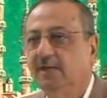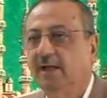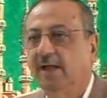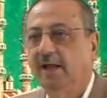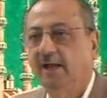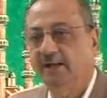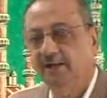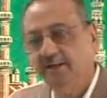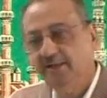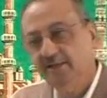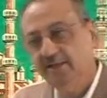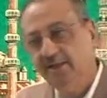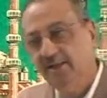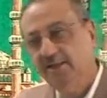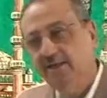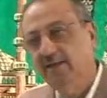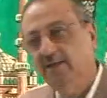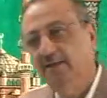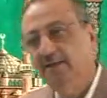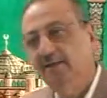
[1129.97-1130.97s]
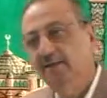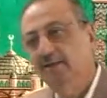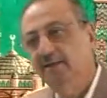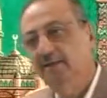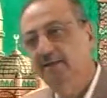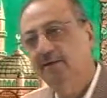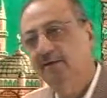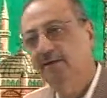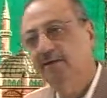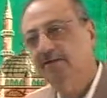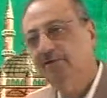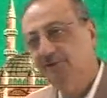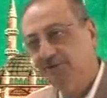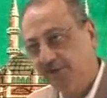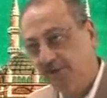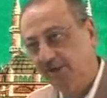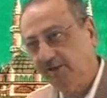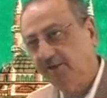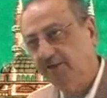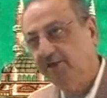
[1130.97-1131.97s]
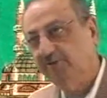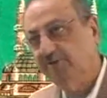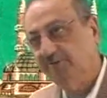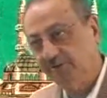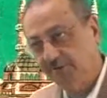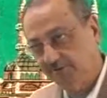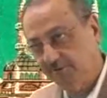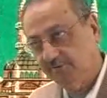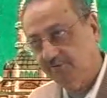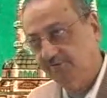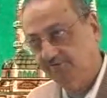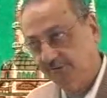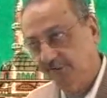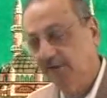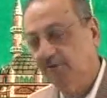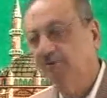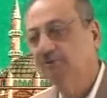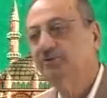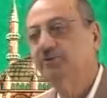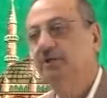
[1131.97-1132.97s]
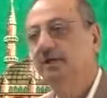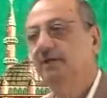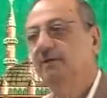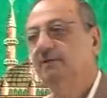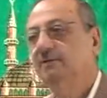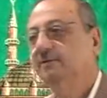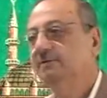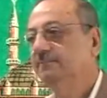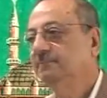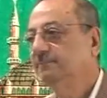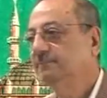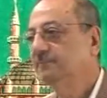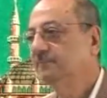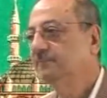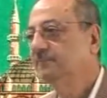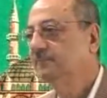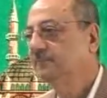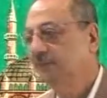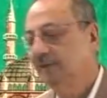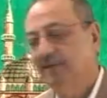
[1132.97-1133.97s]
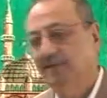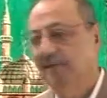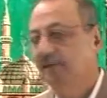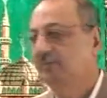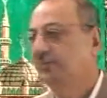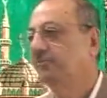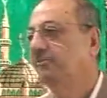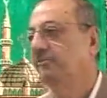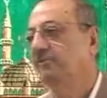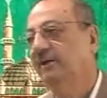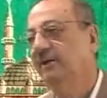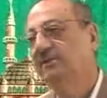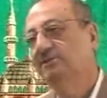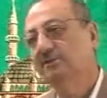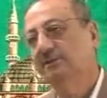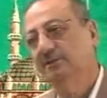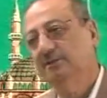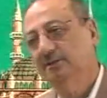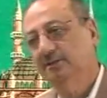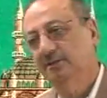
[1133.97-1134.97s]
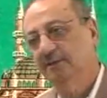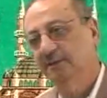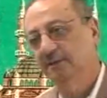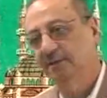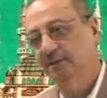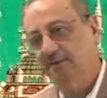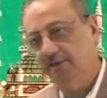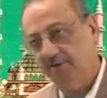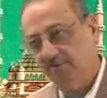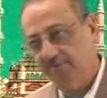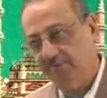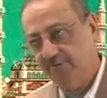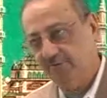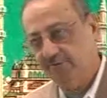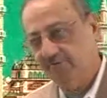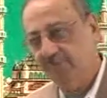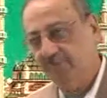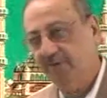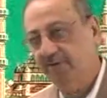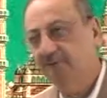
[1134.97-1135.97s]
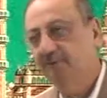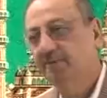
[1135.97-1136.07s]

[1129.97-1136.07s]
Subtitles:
and in the Shart with Fi'lu Shart, let me phrase it in a different way.